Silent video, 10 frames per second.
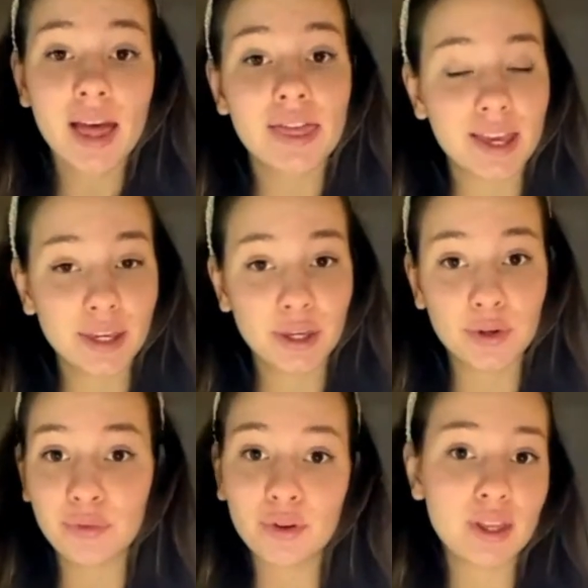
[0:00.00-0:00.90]
Thank
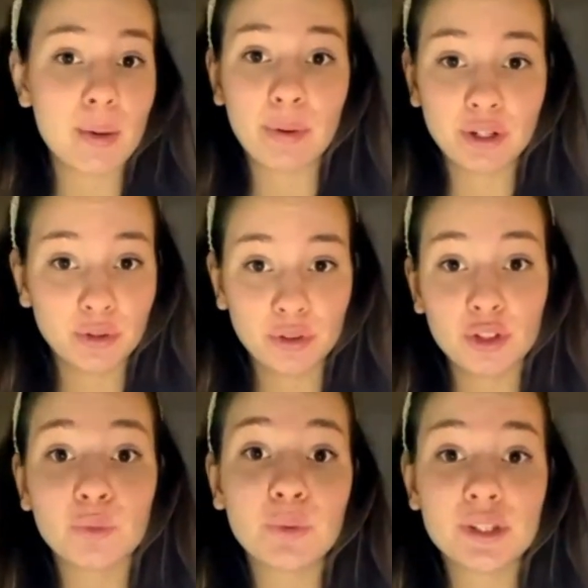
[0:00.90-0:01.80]
you for the opportunity
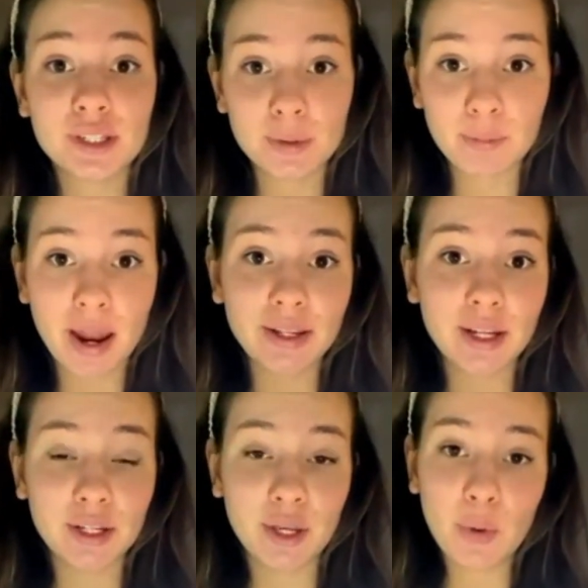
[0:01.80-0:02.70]
to participate
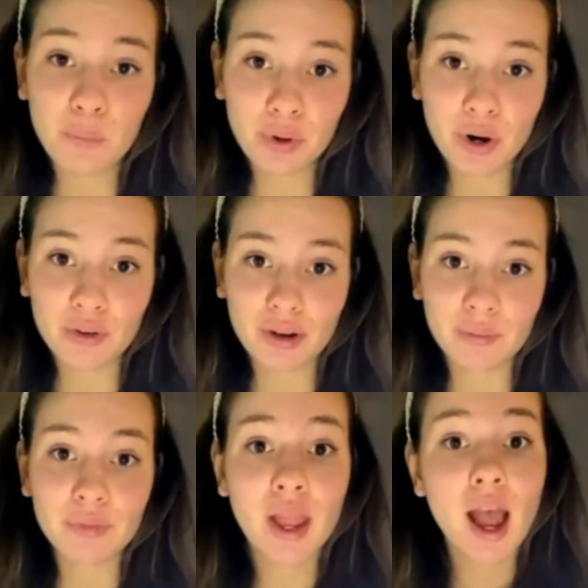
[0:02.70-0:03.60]
in your program.